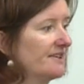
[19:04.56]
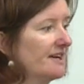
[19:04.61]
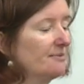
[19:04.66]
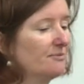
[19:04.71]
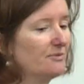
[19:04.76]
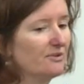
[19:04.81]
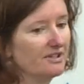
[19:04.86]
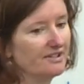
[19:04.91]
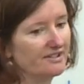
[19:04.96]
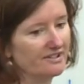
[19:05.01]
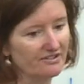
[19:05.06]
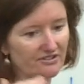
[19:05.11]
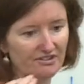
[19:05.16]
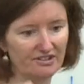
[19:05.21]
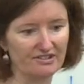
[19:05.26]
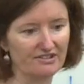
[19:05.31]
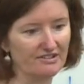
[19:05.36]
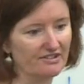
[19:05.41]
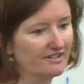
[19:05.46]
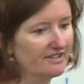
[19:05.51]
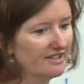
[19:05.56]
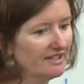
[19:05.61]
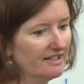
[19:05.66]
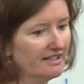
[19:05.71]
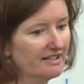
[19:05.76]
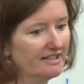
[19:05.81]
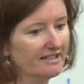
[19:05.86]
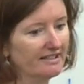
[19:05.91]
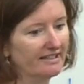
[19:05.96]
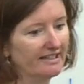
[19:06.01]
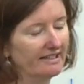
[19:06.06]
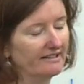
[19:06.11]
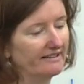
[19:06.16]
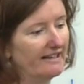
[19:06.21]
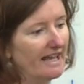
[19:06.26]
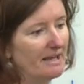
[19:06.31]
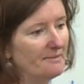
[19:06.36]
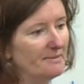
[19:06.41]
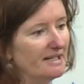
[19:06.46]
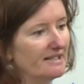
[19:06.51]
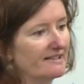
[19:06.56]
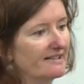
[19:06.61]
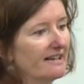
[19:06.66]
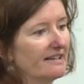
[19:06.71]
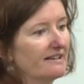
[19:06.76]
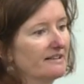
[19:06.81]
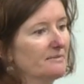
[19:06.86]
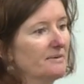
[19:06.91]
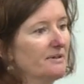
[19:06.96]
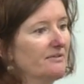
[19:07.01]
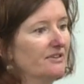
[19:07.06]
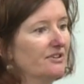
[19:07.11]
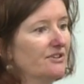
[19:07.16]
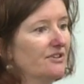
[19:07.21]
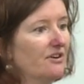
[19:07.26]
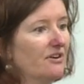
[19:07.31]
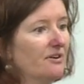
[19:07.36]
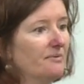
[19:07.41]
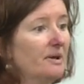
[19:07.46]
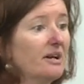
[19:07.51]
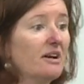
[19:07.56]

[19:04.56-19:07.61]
some reason, just the amines get them every time.